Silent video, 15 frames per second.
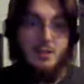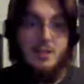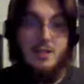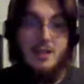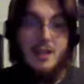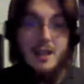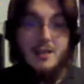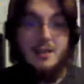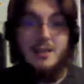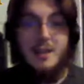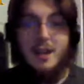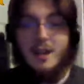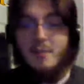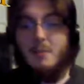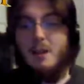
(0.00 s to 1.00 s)
It and Hit It
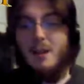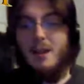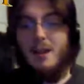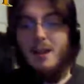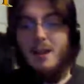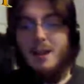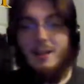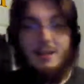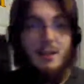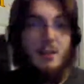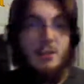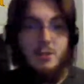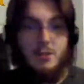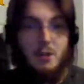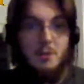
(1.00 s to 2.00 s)
game, and they
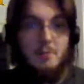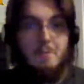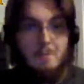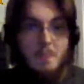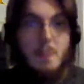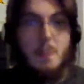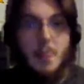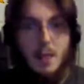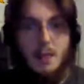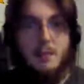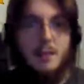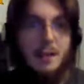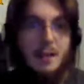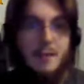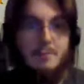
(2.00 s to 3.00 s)
also
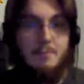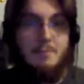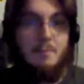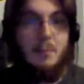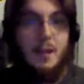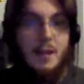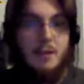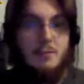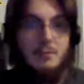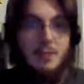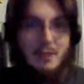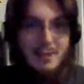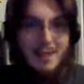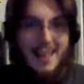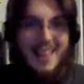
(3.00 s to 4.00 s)
play
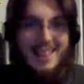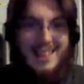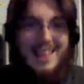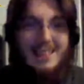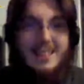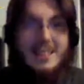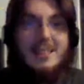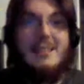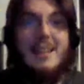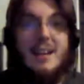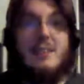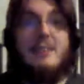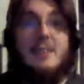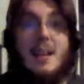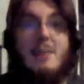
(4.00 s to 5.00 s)
in the
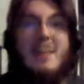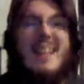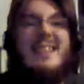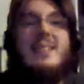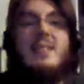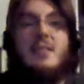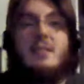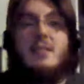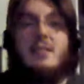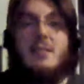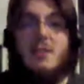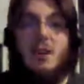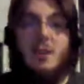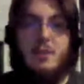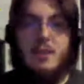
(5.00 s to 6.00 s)
exact same
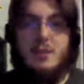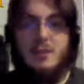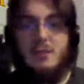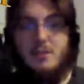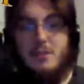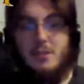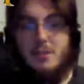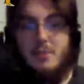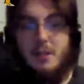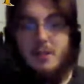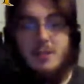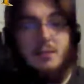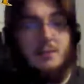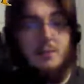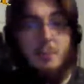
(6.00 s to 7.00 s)
instance of it, so to speak,
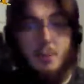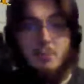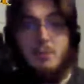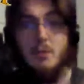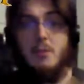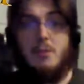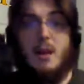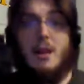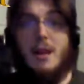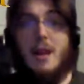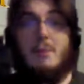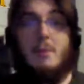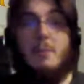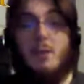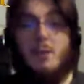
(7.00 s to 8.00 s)
to borrow an
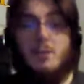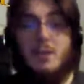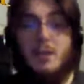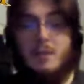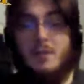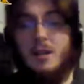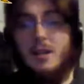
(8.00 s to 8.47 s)
MMO term.